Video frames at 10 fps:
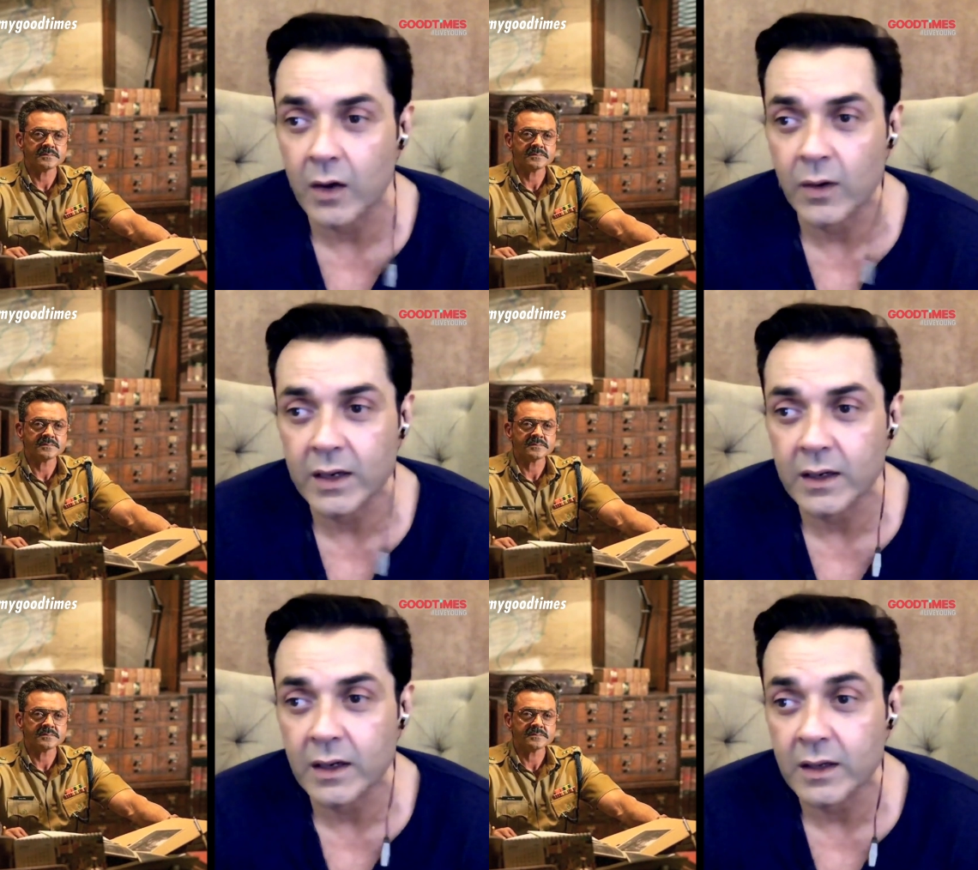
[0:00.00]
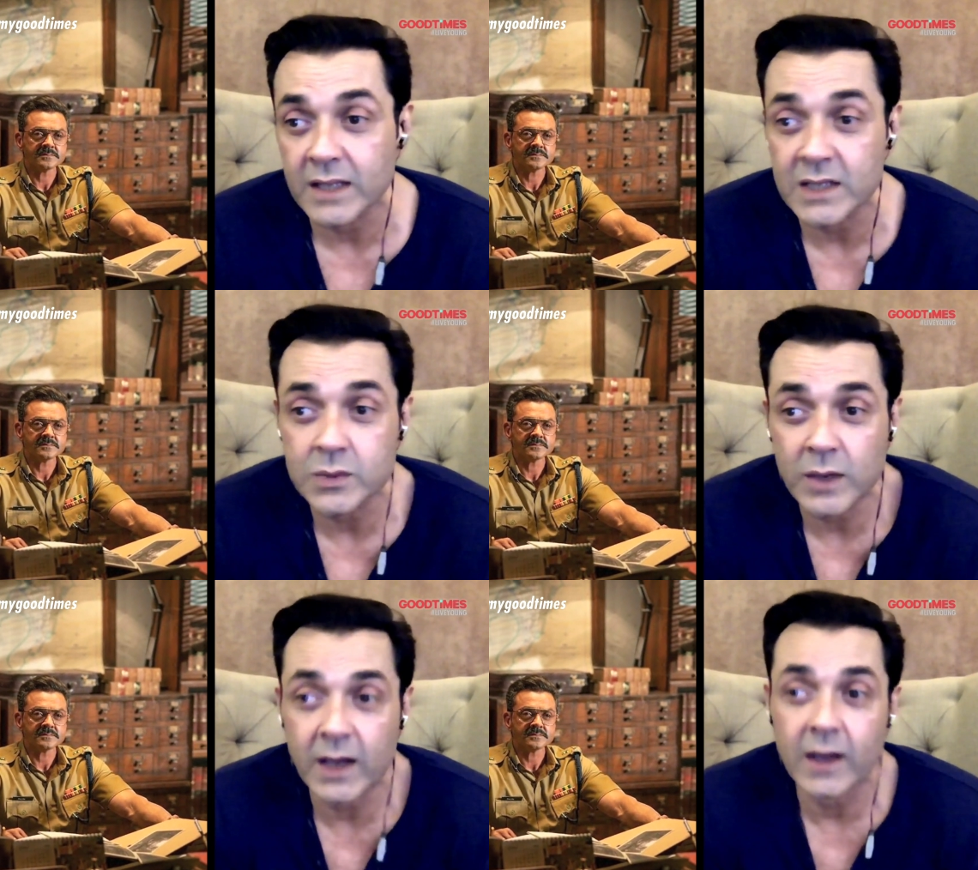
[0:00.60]
Speaker 1: And uh, that's
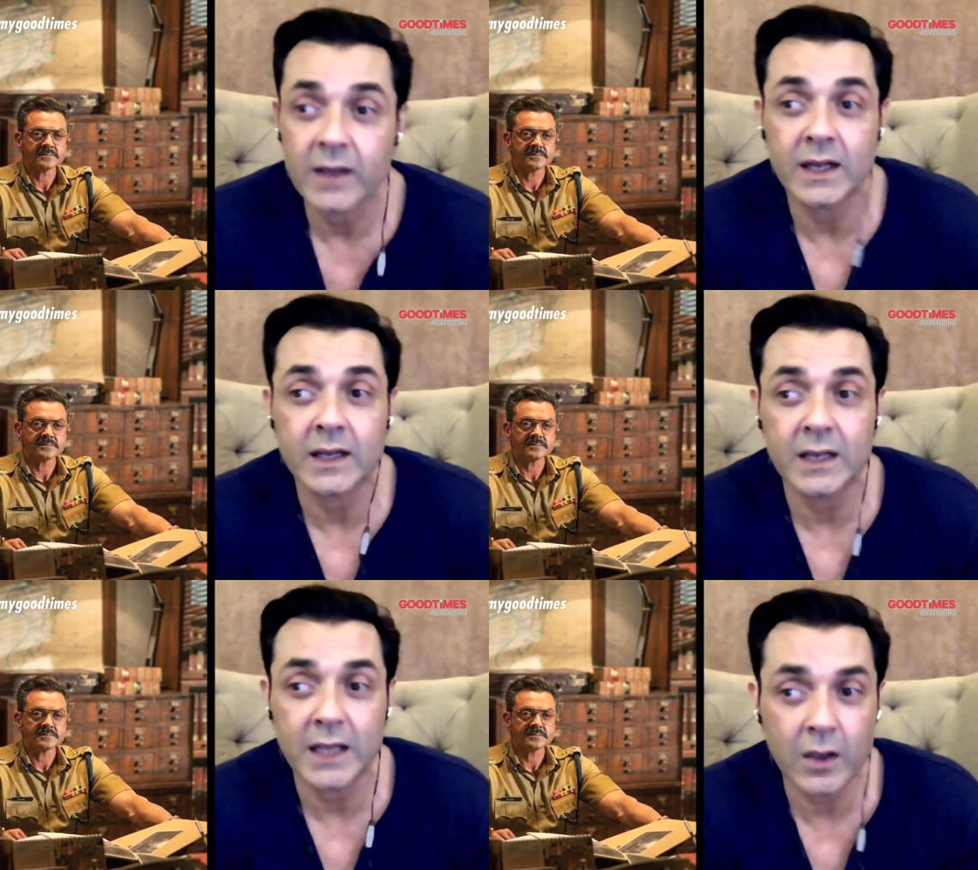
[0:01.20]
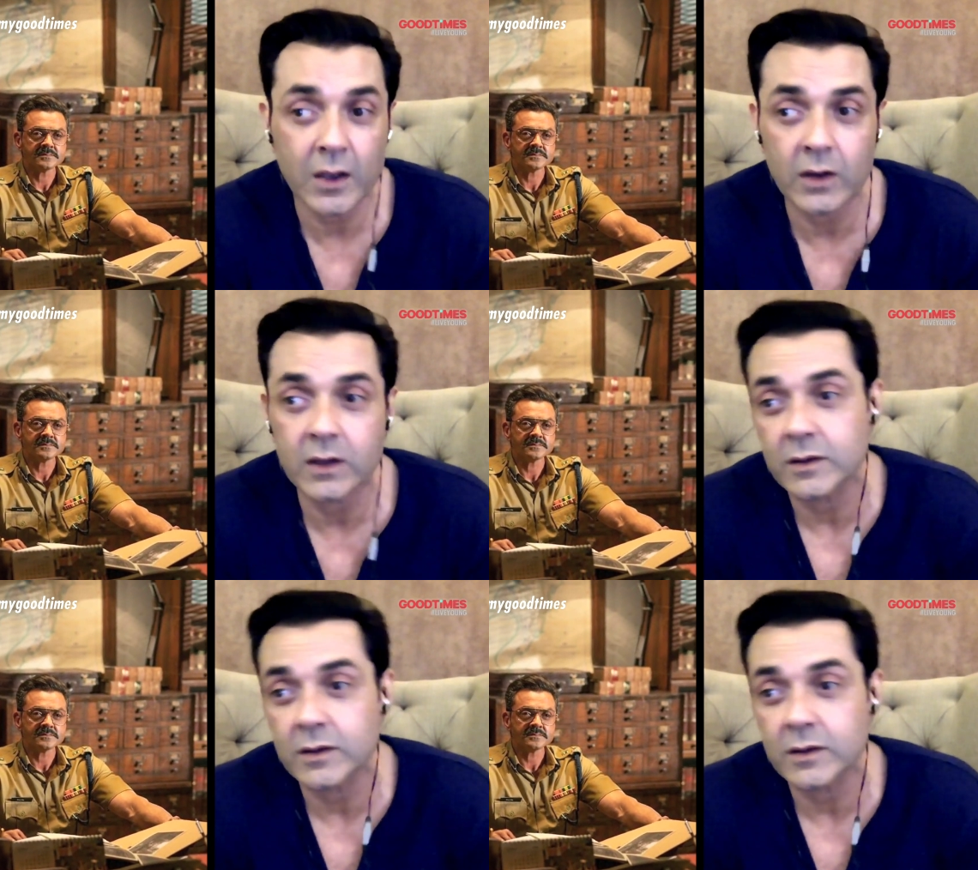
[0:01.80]
why, luckily, I got